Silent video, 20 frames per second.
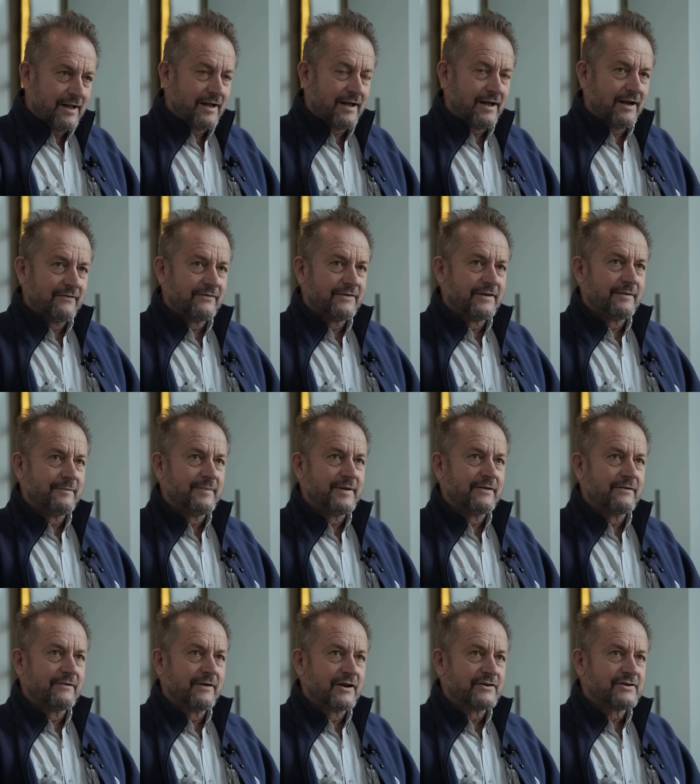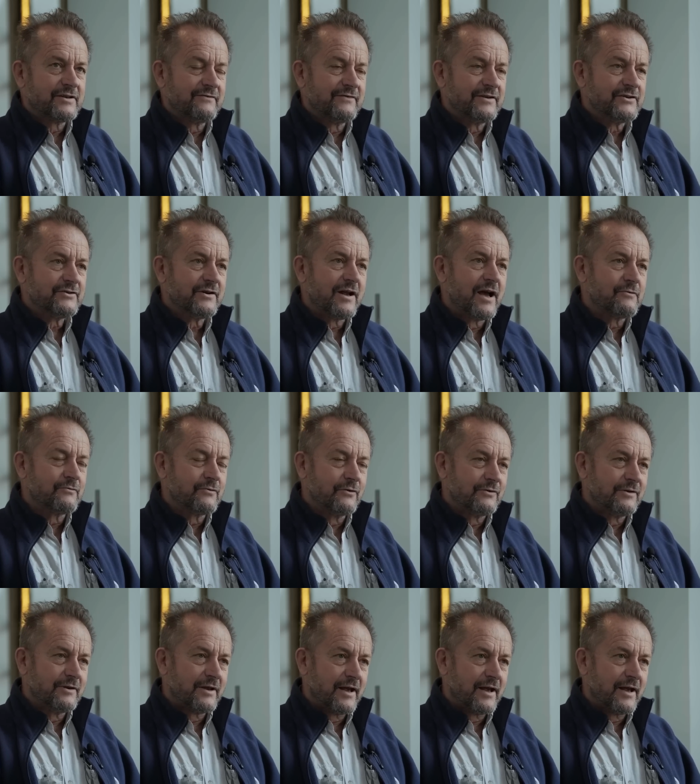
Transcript: after the beginning of the Russian invasion,